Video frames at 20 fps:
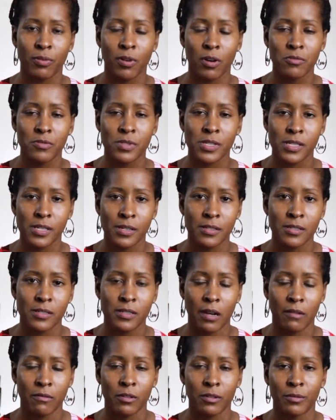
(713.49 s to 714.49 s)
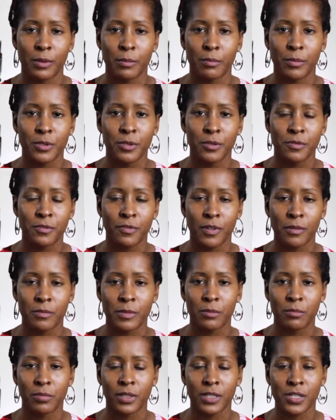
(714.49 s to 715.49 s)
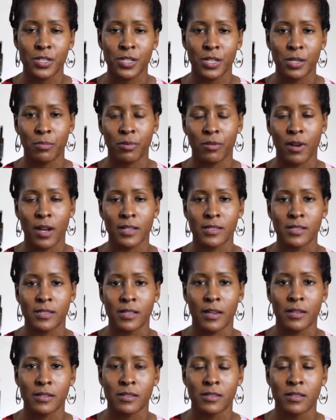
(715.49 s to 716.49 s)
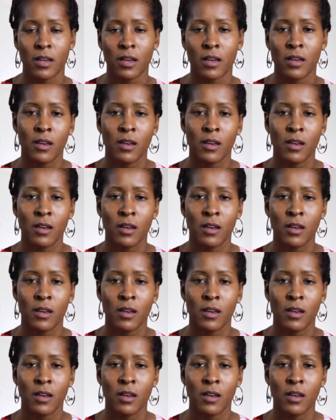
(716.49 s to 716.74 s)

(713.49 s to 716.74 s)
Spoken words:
proteins that were removed from the bleaching process.